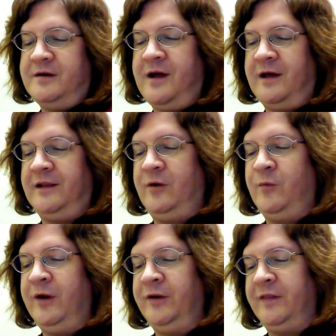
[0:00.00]
Not like
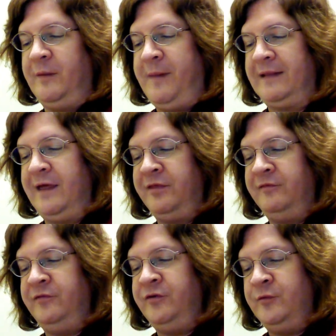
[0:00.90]
wielding the
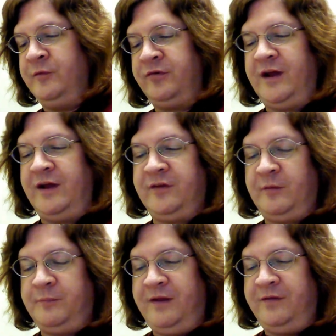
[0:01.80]
batleth of doom to slice
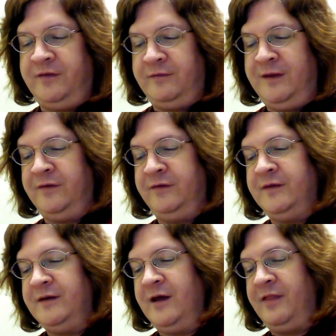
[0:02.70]
up
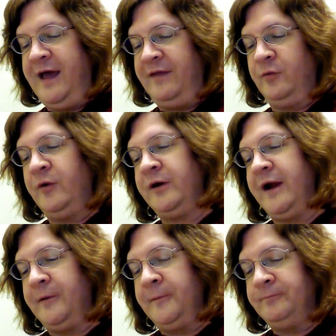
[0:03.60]
pizzas. Now that's a
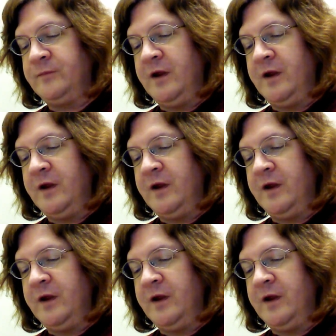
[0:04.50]
workout.